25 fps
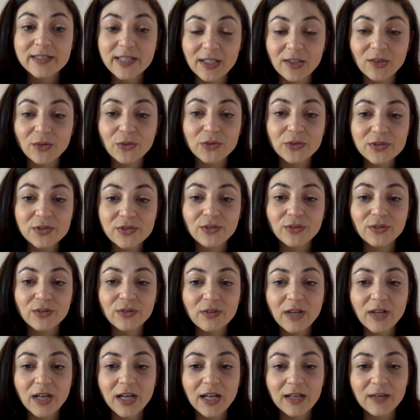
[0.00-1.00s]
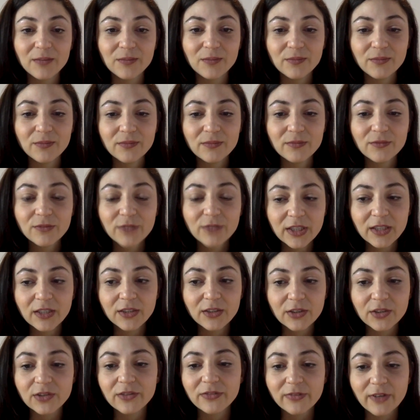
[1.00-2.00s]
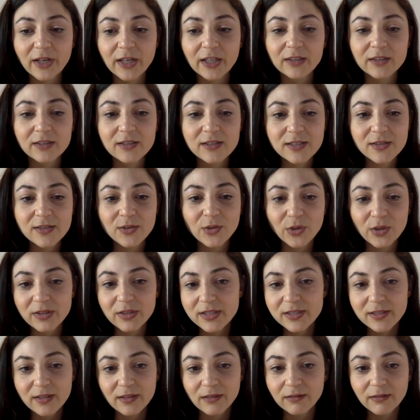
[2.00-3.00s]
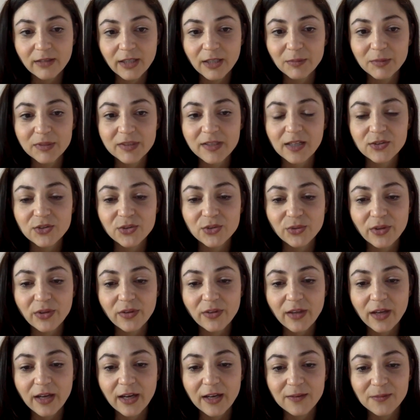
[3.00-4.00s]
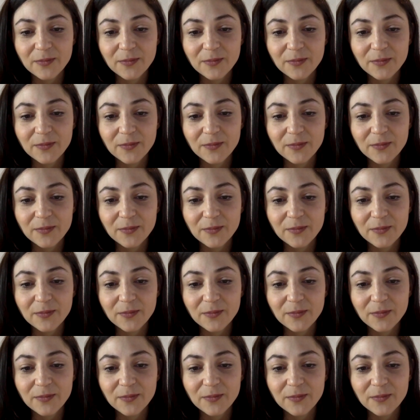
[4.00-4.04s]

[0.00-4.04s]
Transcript: at law school. Really good friends who I still keep in touch with.